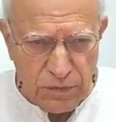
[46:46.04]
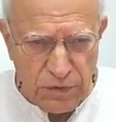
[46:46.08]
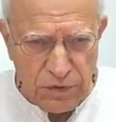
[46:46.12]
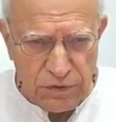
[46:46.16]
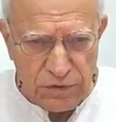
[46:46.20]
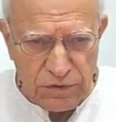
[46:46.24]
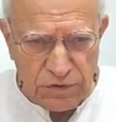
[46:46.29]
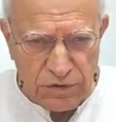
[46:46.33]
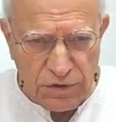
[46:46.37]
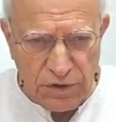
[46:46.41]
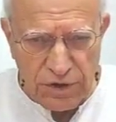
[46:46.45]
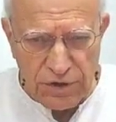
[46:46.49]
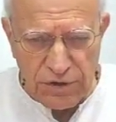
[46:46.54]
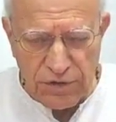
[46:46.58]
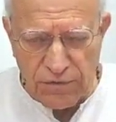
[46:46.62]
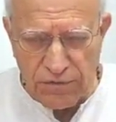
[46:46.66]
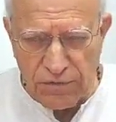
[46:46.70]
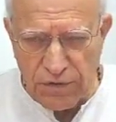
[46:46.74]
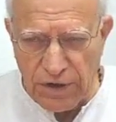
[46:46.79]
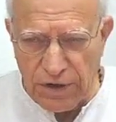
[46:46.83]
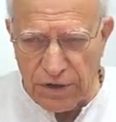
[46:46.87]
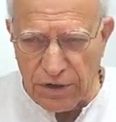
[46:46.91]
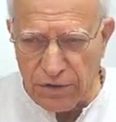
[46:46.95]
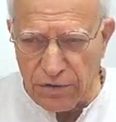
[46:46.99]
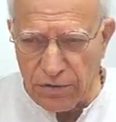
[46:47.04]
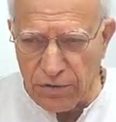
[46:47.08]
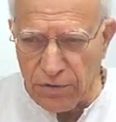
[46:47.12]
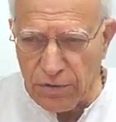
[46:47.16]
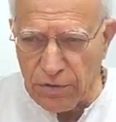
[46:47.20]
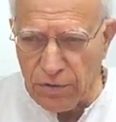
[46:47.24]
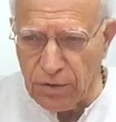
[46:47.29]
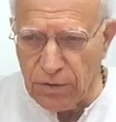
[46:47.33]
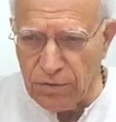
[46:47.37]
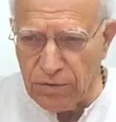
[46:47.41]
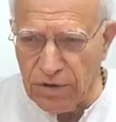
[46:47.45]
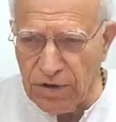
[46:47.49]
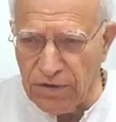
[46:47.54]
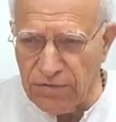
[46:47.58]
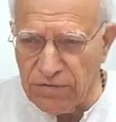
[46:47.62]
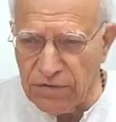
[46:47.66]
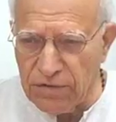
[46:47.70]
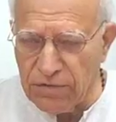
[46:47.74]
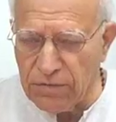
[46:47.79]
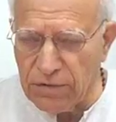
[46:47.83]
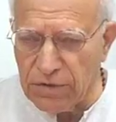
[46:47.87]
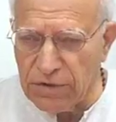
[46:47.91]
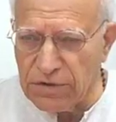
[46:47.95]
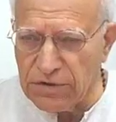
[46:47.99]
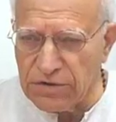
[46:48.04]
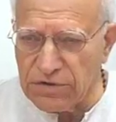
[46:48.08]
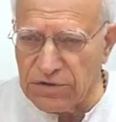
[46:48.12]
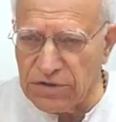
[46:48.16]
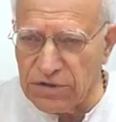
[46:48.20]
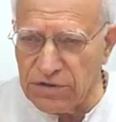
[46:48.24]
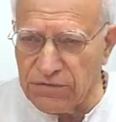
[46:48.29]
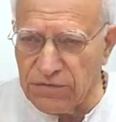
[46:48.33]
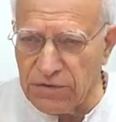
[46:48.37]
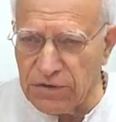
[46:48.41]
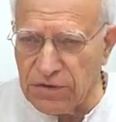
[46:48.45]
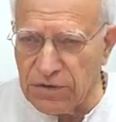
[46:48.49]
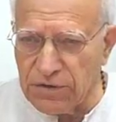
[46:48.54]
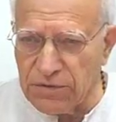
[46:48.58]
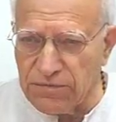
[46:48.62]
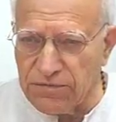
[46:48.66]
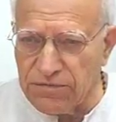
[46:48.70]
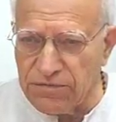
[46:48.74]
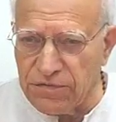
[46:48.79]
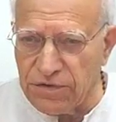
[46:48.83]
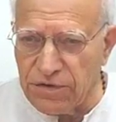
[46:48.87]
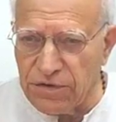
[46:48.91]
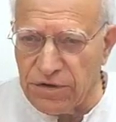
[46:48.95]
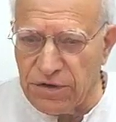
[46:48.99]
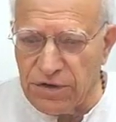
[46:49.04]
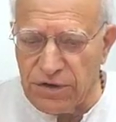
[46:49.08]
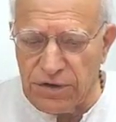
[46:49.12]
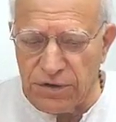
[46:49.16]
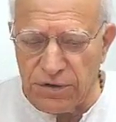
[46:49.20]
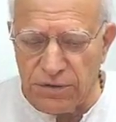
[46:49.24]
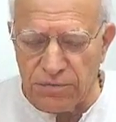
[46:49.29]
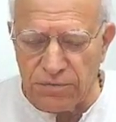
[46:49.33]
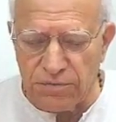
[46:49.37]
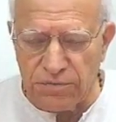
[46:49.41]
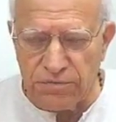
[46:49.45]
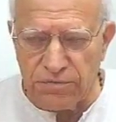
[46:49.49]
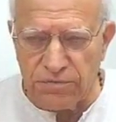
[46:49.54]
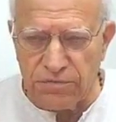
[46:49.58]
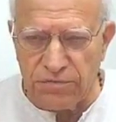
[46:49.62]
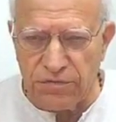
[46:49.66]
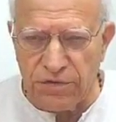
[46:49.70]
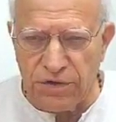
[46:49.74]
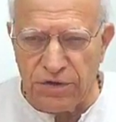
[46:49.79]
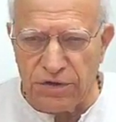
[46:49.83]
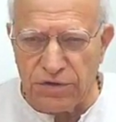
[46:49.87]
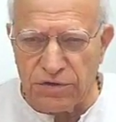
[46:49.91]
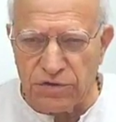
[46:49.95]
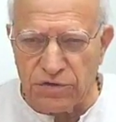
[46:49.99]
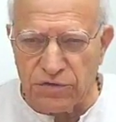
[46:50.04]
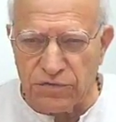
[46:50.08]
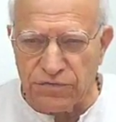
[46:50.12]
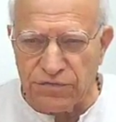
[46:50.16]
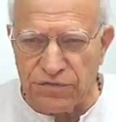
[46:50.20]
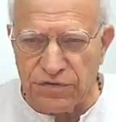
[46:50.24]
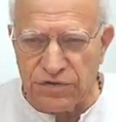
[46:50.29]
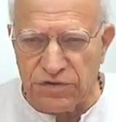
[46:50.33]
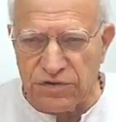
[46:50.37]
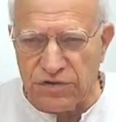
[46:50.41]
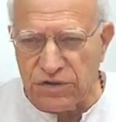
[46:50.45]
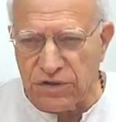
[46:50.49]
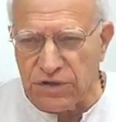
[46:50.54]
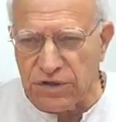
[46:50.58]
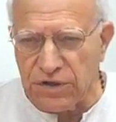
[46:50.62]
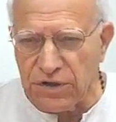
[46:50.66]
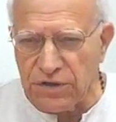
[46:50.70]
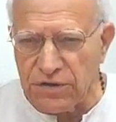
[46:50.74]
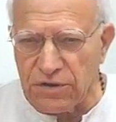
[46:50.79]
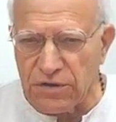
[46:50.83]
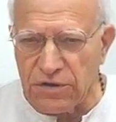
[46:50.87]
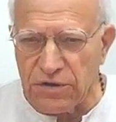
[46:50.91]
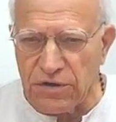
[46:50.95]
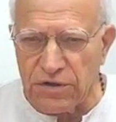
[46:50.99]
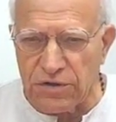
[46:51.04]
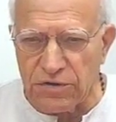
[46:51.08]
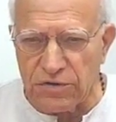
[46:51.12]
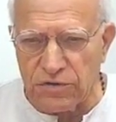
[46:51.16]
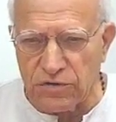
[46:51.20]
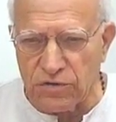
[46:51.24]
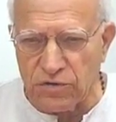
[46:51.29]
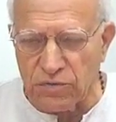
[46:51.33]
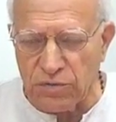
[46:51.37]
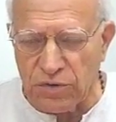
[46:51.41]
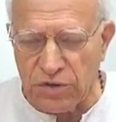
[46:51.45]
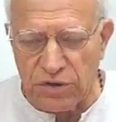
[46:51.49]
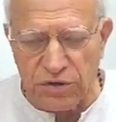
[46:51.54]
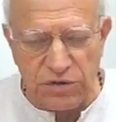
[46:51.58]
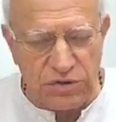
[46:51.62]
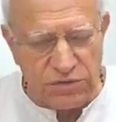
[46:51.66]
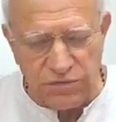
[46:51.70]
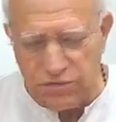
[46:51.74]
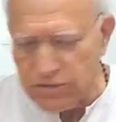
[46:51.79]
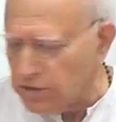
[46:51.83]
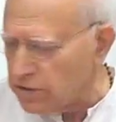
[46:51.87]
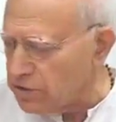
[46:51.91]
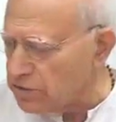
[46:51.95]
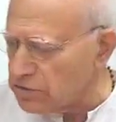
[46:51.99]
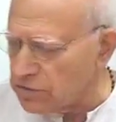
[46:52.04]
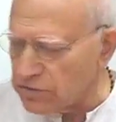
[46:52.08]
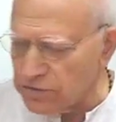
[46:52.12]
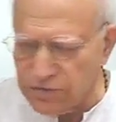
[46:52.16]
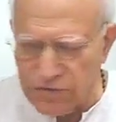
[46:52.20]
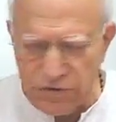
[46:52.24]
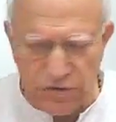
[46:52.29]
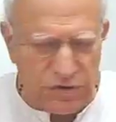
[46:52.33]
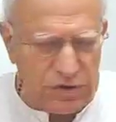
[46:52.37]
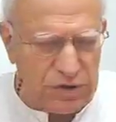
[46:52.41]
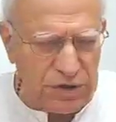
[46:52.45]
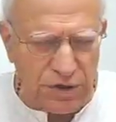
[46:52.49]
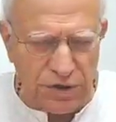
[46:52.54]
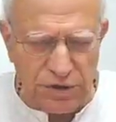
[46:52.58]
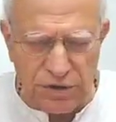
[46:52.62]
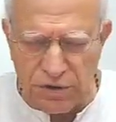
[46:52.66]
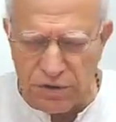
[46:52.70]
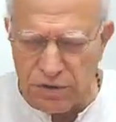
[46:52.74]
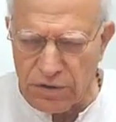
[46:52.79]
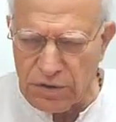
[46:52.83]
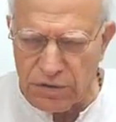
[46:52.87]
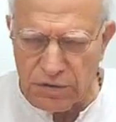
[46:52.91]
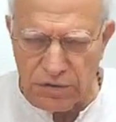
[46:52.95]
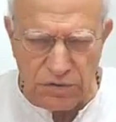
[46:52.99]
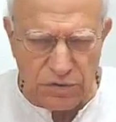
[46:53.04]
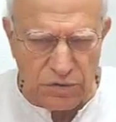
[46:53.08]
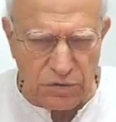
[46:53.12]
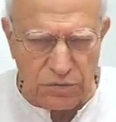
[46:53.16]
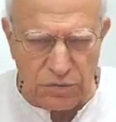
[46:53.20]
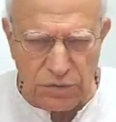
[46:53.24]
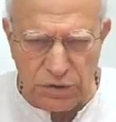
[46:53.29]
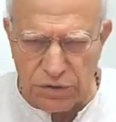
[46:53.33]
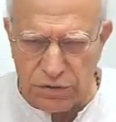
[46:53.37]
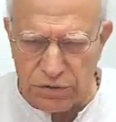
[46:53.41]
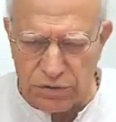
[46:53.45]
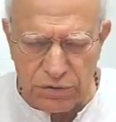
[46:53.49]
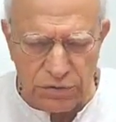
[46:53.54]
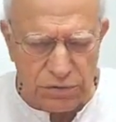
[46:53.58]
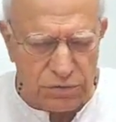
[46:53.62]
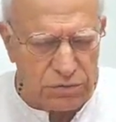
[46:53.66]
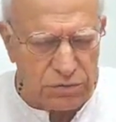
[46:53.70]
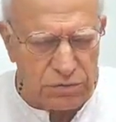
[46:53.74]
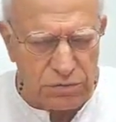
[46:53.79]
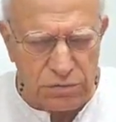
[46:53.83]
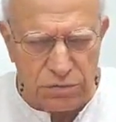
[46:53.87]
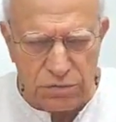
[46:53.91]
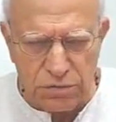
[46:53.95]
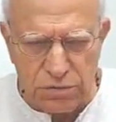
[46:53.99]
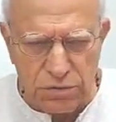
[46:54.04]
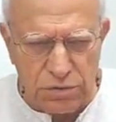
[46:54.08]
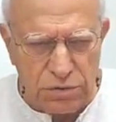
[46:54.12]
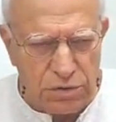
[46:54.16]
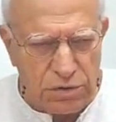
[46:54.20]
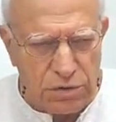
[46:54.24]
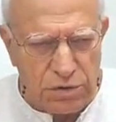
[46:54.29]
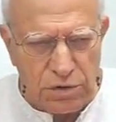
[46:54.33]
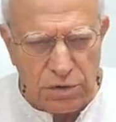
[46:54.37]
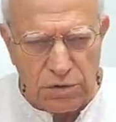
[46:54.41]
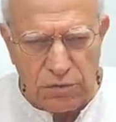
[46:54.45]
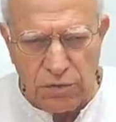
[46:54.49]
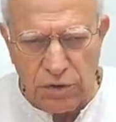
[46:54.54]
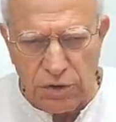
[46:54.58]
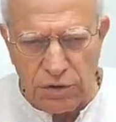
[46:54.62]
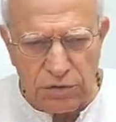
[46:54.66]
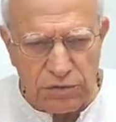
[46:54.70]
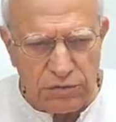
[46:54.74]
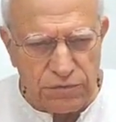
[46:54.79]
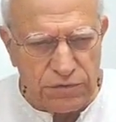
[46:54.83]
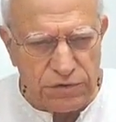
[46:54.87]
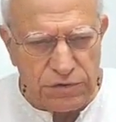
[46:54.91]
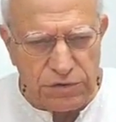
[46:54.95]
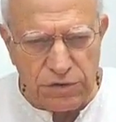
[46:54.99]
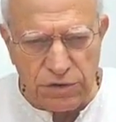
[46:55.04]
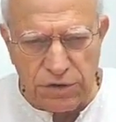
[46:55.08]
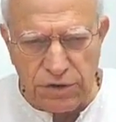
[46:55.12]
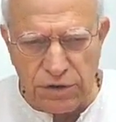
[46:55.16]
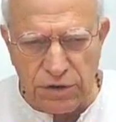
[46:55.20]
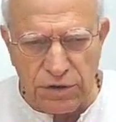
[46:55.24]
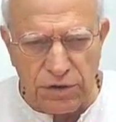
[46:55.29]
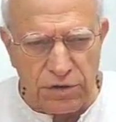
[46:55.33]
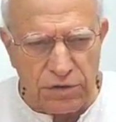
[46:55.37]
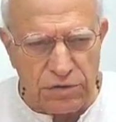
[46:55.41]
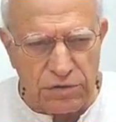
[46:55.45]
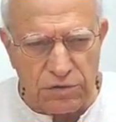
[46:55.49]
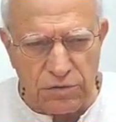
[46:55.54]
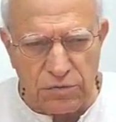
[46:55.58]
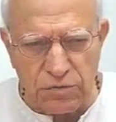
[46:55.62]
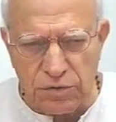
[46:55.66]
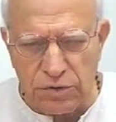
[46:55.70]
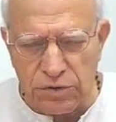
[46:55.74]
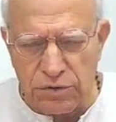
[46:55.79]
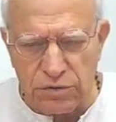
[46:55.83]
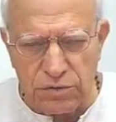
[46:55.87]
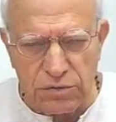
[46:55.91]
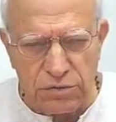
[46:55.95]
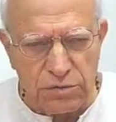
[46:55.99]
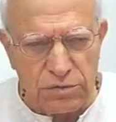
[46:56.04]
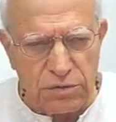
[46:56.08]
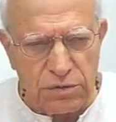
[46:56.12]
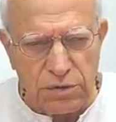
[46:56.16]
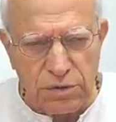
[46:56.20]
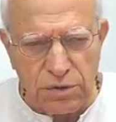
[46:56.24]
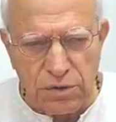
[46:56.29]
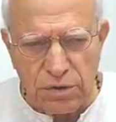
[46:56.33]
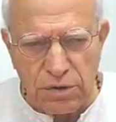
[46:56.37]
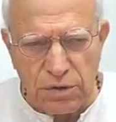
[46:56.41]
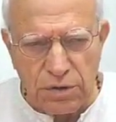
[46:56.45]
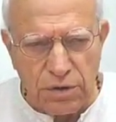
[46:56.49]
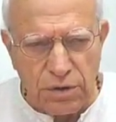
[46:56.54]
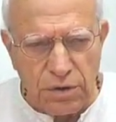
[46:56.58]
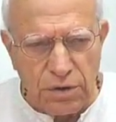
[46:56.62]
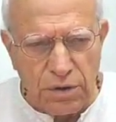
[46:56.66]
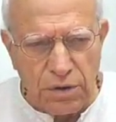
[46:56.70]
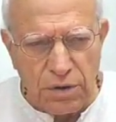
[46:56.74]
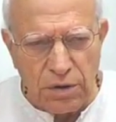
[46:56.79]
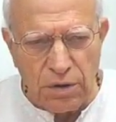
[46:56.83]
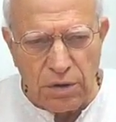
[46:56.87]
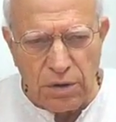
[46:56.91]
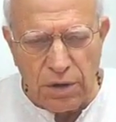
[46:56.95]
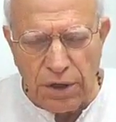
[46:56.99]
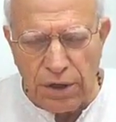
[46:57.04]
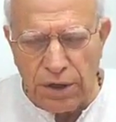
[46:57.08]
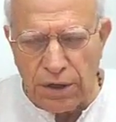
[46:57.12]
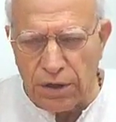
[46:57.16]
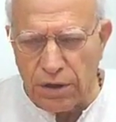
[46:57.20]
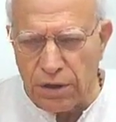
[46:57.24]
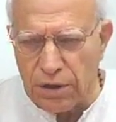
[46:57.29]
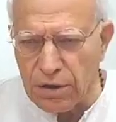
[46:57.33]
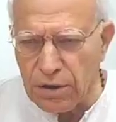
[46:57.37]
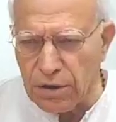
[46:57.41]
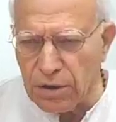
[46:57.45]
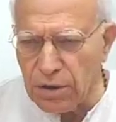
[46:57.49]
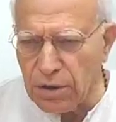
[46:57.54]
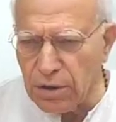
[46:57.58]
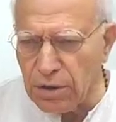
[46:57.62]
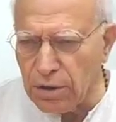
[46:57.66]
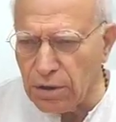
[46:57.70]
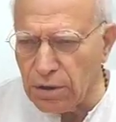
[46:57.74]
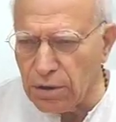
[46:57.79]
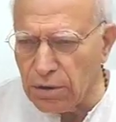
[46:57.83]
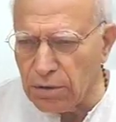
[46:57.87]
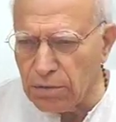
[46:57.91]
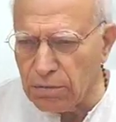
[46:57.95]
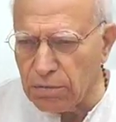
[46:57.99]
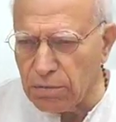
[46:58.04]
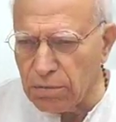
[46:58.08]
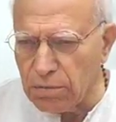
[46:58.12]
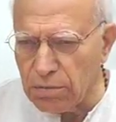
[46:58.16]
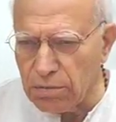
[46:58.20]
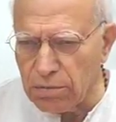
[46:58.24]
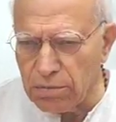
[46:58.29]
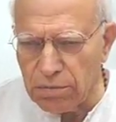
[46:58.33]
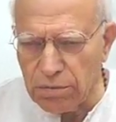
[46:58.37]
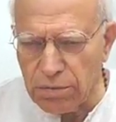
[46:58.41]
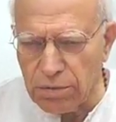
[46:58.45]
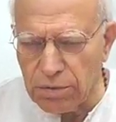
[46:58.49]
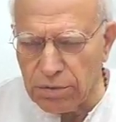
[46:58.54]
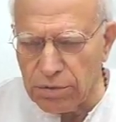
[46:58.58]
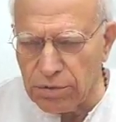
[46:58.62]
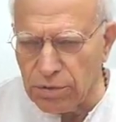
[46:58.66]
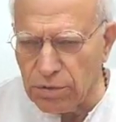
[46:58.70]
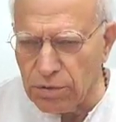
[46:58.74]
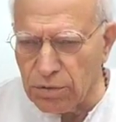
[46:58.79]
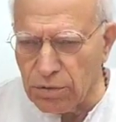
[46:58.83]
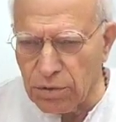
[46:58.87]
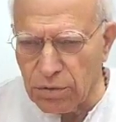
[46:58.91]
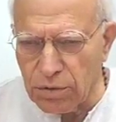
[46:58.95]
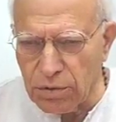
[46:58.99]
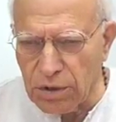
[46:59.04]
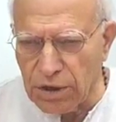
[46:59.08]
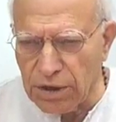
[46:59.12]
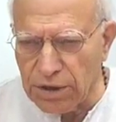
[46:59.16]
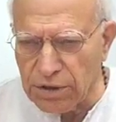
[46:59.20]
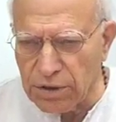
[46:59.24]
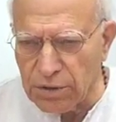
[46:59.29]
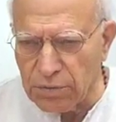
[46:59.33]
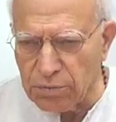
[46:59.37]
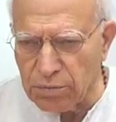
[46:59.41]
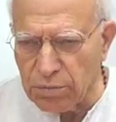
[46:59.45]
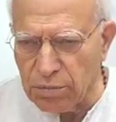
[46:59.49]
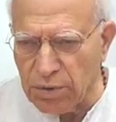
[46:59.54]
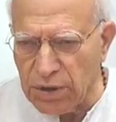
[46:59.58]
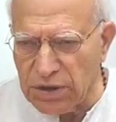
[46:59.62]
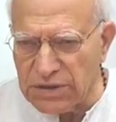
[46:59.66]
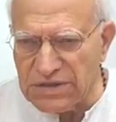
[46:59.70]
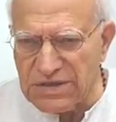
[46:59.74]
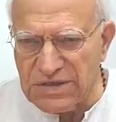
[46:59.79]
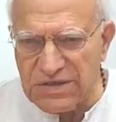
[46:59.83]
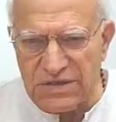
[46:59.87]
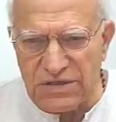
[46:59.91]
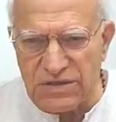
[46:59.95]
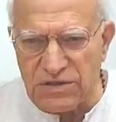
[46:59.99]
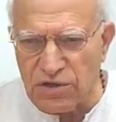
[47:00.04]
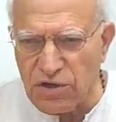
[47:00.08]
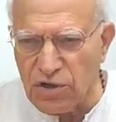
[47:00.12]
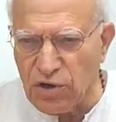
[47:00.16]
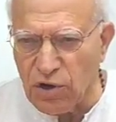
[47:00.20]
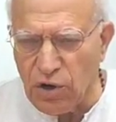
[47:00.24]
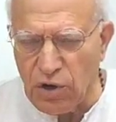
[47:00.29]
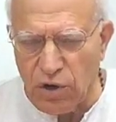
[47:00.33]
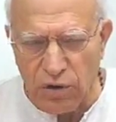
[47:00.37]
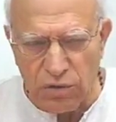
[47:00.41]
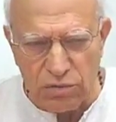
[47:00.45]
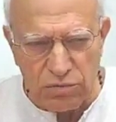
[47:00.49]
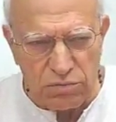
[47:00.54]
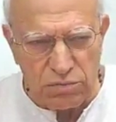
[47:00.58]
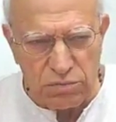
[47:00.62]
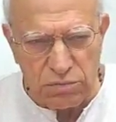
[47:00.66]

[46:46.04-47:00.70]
It's kind of like, everyone is given a very, very sophisticated instrument. It's a very sophisticated instrument. Very sophisticated instrument. Like, like a buzz saw.